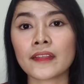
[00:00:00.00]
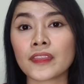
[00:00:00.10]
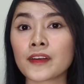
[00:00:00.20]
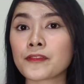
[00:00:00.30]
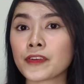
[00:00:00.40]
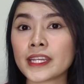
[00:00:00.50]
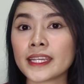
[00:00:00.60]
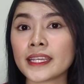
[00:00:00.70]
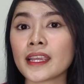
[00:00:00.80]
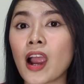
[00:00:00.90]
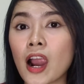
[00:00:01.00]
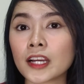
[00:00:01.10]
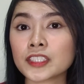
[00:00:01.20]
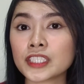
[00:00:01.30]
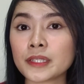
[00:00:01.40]
The free
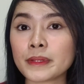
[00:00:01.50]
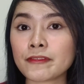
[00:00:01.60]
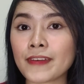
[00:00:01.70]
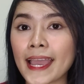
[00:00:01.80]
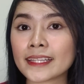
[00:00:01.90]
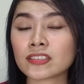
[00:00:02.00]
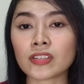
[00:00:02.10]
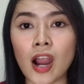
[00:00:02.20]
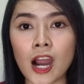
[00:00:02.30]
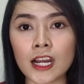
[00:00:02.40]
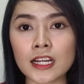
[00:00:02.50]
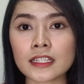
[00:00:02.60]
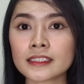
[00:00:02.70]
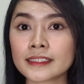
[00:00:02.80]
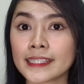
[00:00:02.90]
RGB fans are
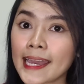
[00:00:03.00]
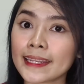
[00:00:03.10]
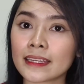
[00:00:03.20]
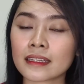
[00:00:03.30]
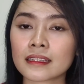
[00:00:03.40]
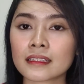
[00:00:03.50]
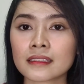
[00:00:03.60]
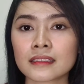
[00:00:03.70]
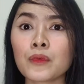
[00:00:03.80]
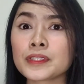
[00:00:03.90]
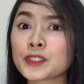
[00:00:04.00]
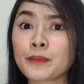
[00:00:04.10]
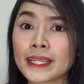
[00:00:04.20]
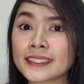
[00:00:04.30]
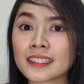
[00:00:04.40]
static, which
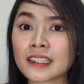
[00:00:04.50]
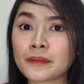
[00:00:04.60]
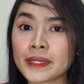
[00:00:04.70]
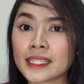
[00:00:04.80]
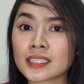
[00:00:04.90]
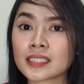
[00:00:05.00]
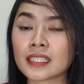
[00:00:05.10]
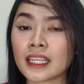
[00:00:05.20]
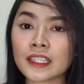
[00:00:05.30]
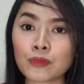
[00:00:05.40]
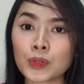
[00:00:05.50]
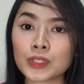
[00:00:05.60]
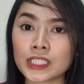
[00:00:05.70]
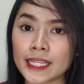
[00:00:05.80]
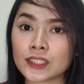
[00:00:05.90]
basically means that it
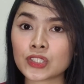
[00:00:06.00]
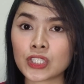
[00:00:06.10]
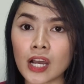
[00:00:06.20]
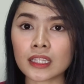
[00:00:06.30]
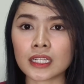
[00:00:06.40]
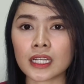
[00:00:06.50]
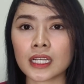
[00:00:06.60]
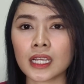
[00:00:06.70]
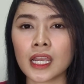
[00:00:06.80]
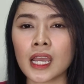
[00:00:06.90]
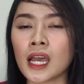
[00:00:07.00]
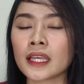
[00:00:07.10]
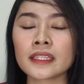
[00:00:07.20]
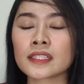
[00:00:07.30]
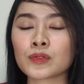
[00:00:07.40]
won't change color.
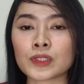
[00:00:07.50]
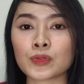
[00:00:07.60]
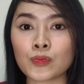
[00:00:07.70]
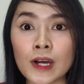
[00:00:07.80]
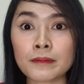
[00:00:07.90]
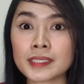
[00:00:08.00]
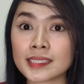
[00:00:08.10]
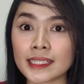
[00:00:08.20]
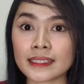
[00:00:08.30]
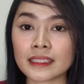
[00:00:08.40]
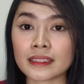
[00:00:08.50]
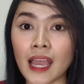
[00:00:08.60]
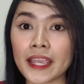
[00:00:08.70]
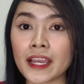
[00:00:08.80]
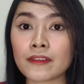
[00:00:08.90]
This was one mistake that
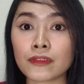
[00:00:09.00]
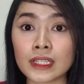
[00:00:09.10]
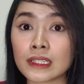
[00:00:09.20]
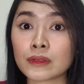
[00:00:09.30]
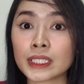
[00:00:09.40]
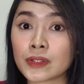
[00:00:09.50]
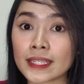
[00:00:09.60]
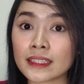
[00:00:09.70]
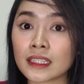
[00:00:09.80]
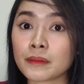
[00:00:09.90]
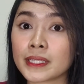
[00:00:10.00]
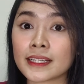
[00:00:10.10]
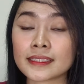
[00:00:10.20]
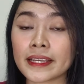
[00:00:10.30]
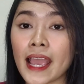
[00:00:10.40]
I have really regretted
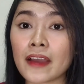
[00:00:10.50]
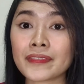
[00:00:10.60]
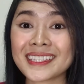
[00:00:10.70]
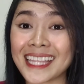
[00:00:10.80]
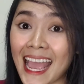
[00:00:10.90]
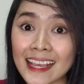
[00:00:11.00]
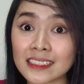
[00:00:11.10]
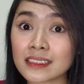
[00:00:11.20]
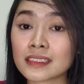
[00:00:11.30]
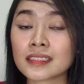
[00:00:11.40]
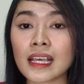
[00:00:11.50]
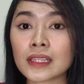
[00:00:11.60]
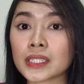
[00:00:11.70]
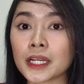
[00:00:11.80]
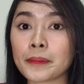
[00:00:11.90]
because I haven't asked the
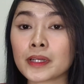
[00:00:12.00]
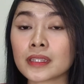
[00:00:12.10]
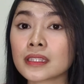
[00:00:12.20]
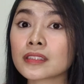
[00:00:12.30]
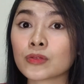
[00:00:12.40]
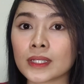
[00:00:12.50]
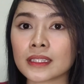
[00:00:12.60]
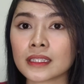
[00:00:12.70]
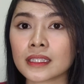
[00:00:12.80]
seller about this one.